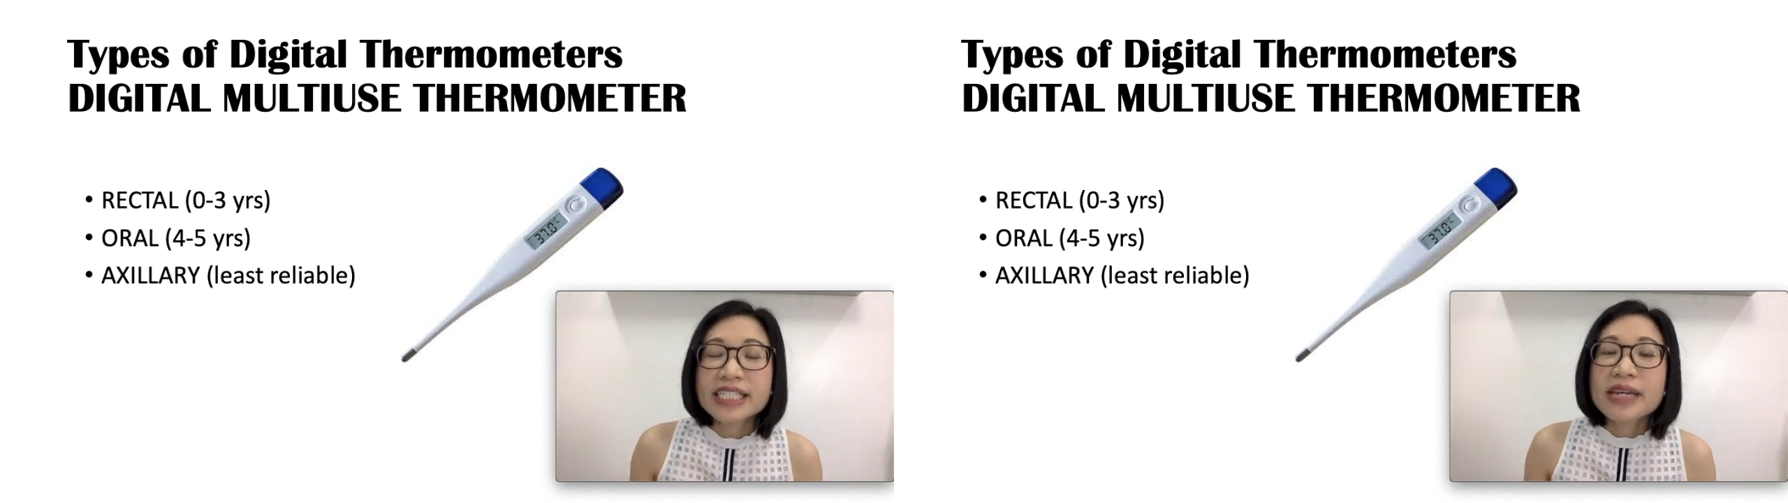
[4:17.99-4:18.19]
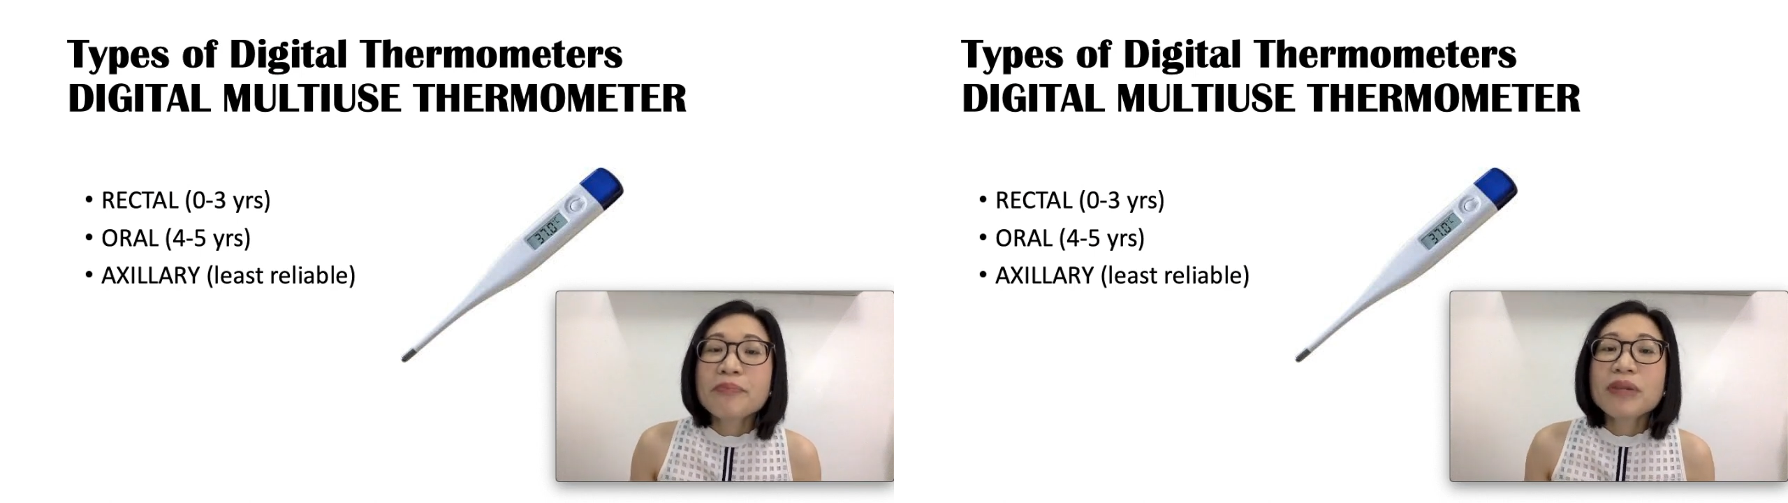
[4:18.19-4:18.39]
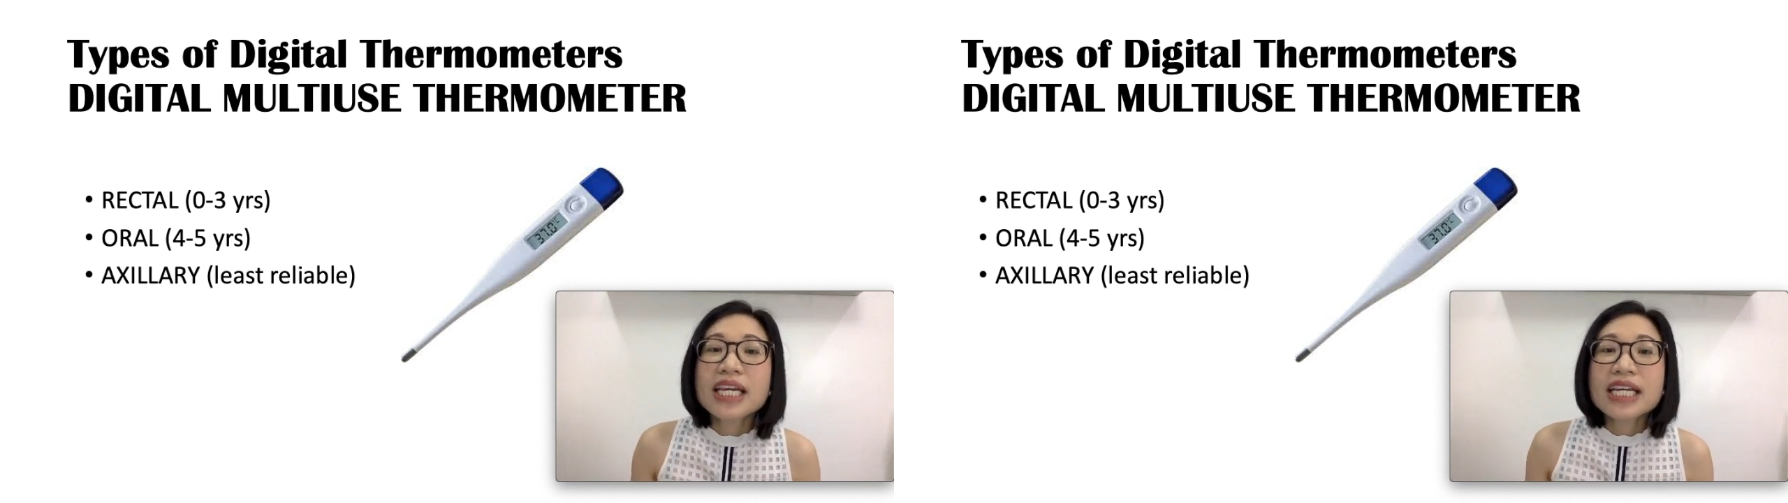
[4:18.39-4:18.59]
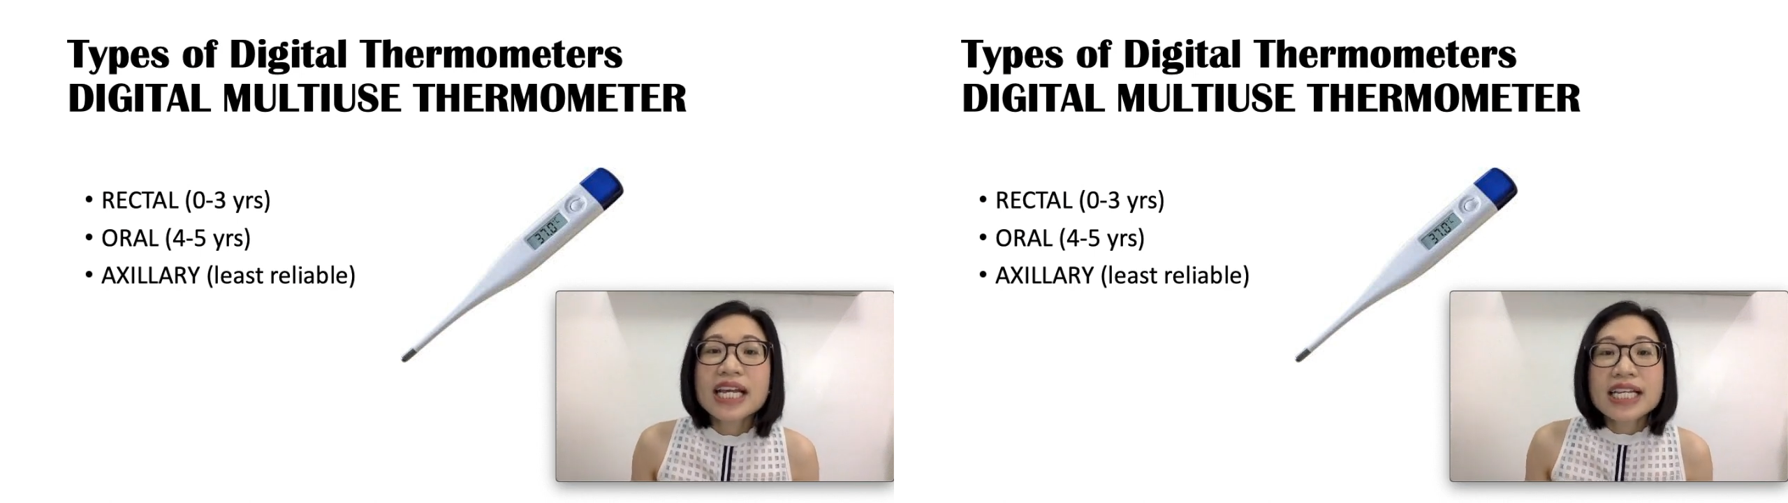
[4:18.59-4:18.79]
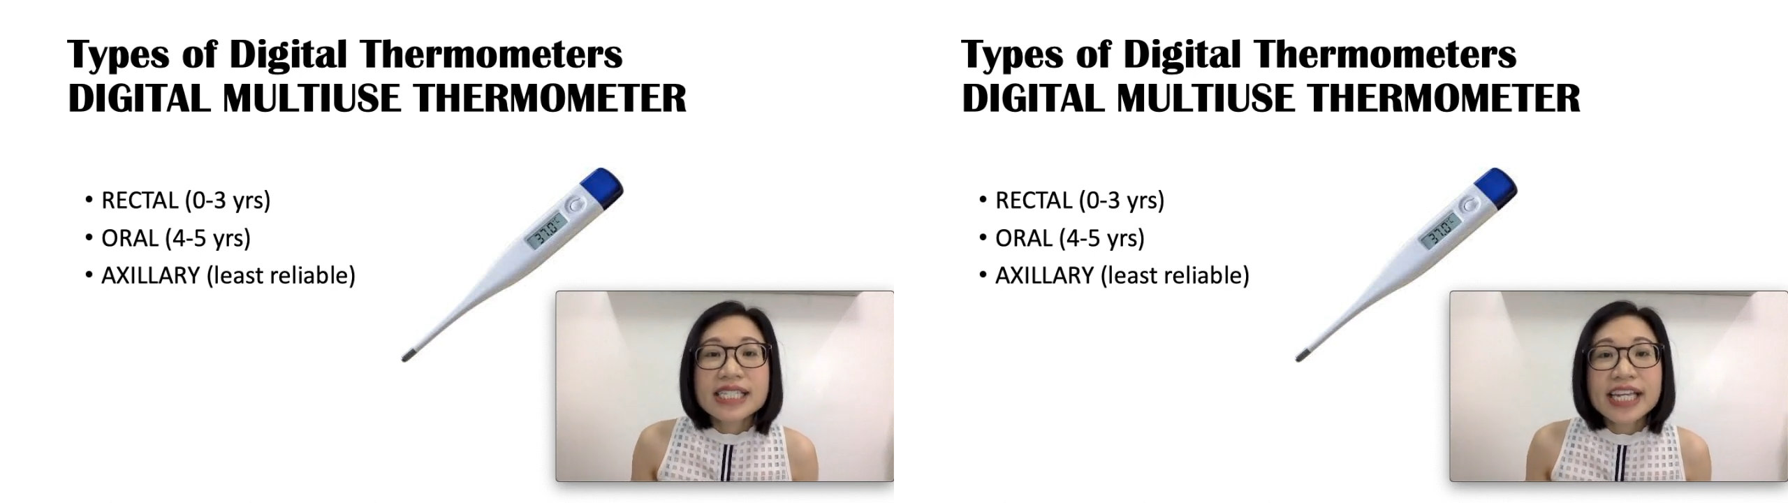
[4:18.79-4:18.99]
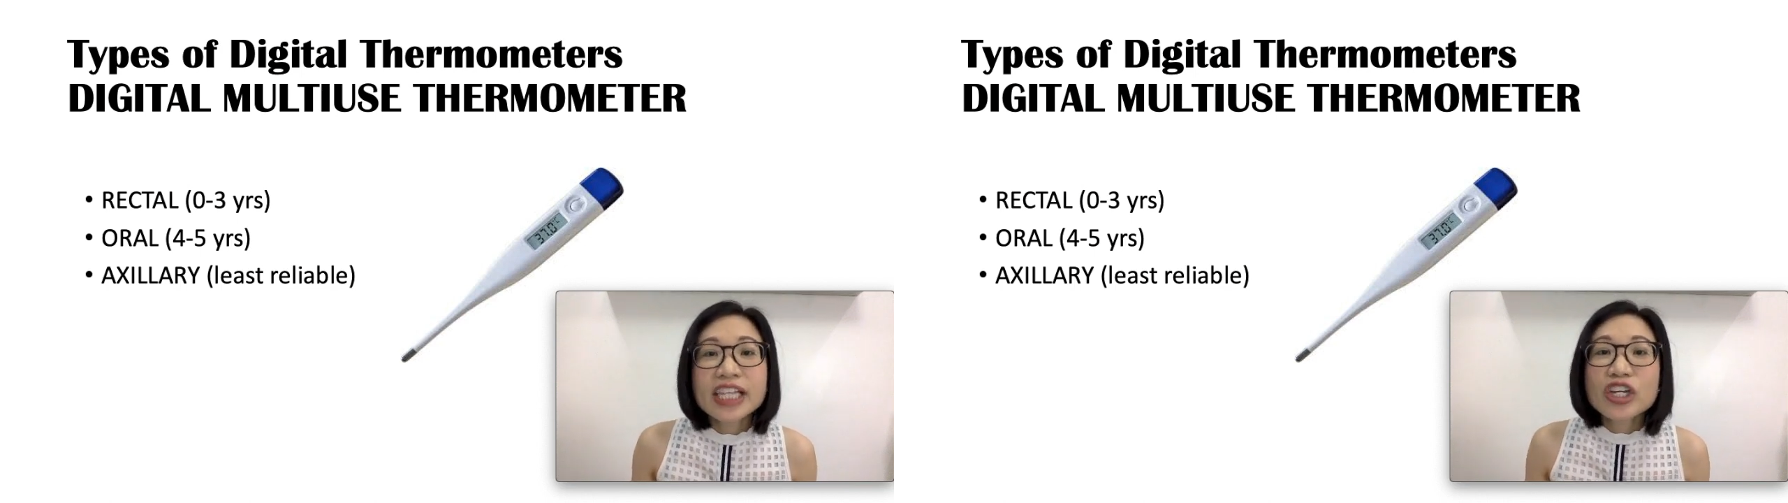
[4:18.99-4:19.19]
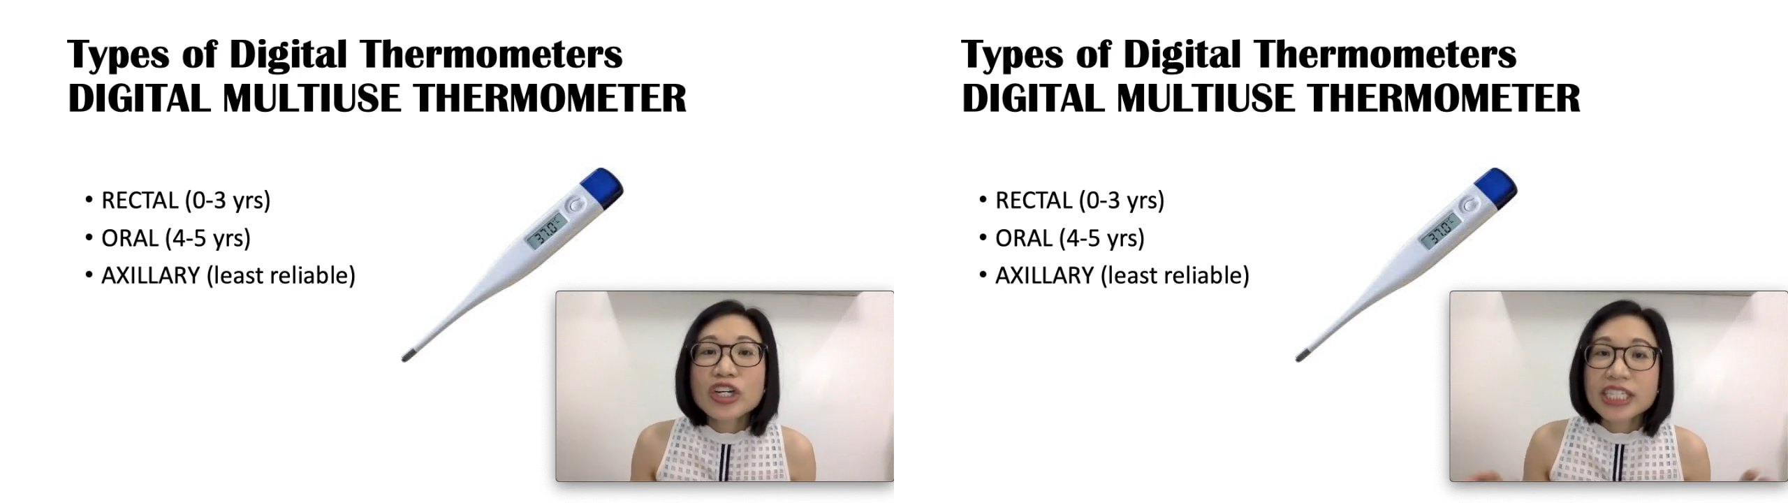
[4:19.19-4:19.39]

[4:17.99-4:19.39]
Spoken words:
simply sit your